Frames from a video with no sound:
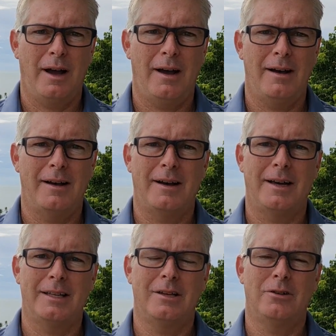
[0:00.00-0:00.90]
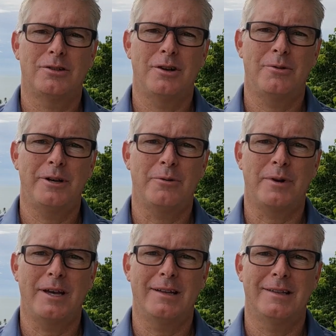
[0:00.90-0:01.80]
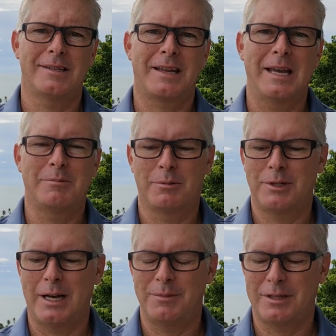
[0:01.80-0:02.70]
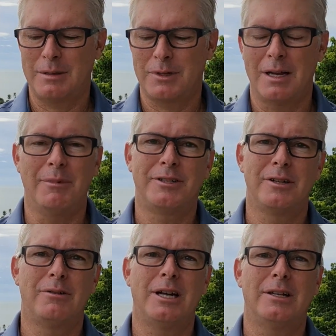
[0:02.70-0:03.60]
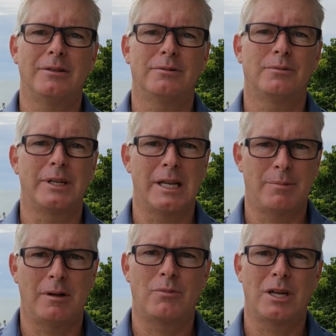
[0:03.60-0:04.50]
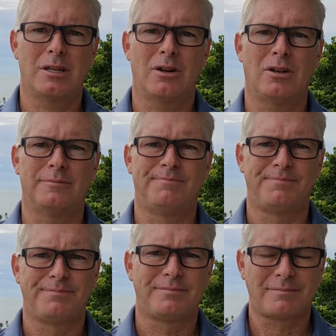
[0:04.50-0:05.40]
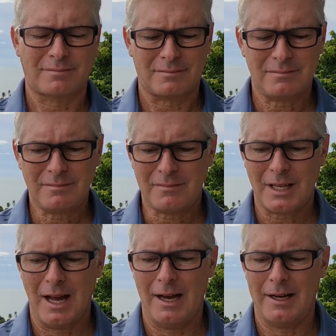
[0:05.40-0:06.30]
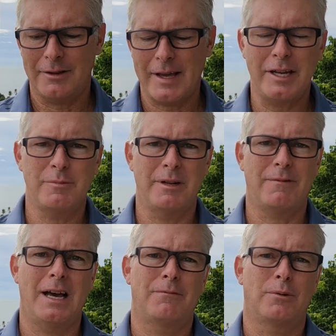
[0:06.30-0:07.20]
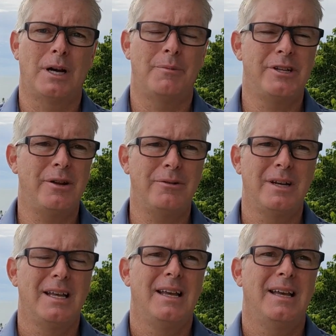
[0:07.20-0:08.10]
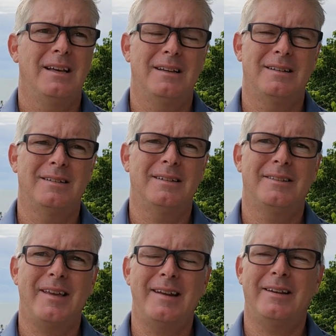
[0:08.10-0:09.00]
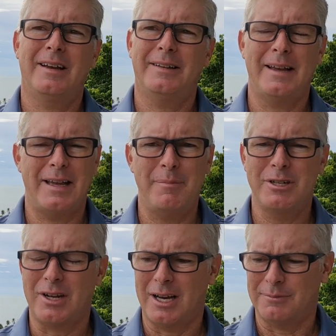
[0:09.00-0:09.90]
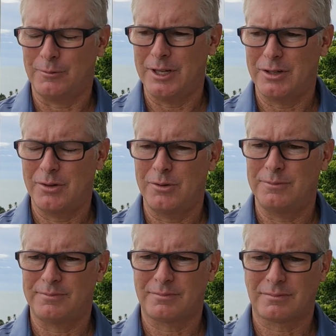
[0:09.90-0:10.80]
There's no way to win in this game. Sometimes it seems like, but you know what? We keep on pressing on. Theta's been flat for a while, but Theta, Amazon went to